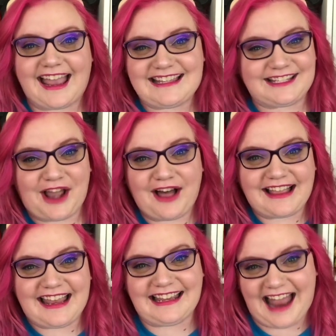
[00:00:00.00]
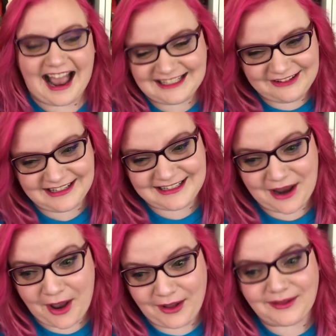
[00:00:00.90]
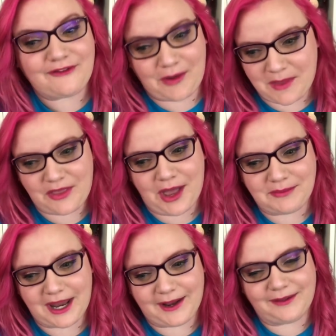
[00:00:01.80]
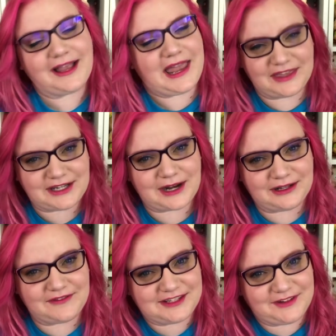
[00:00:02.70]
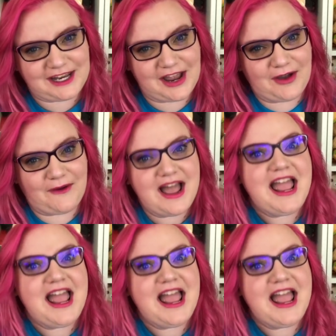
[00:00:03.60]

guys, it's Holly, and as you can tell from the thumbnail and the title of this video,